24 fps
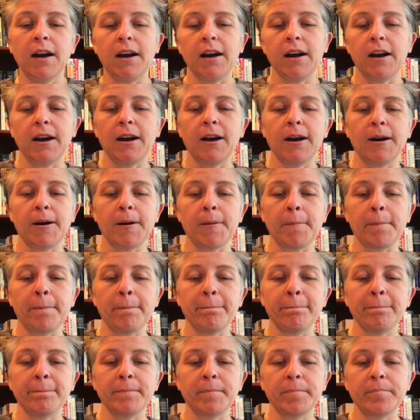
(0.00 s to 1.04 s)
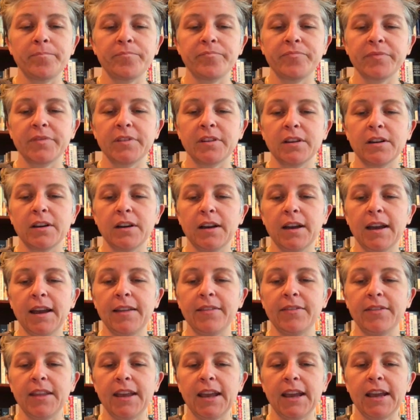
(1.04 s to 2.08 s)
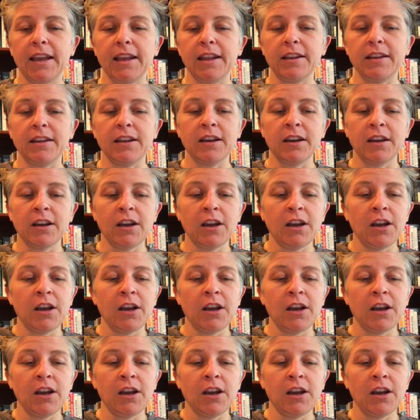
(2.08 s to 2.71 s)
And then